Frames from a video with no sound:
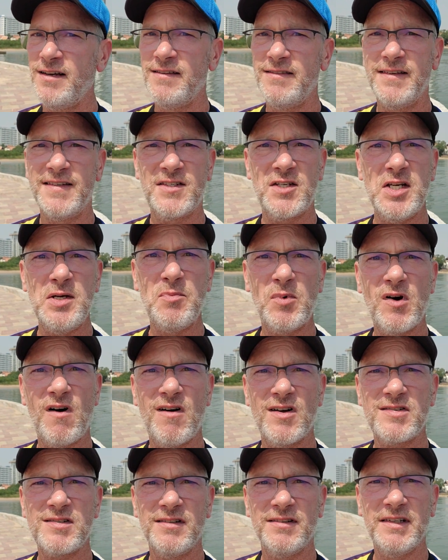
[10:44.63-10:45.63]
the cheap
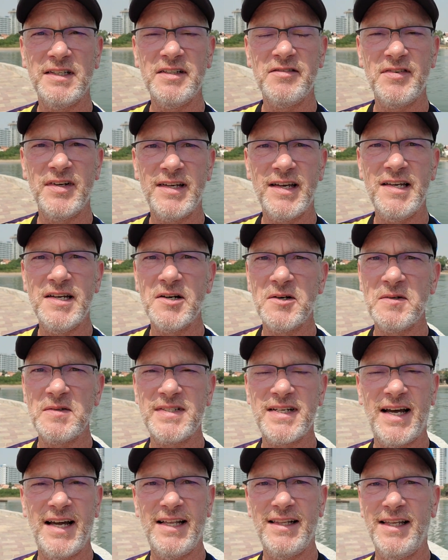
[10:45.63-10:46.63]
cost of living here in
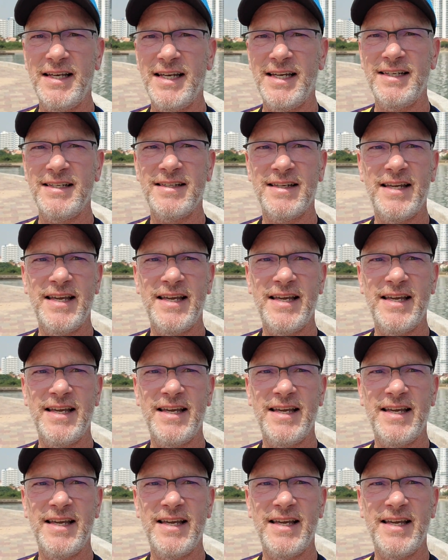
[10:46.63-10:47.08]
Thailand,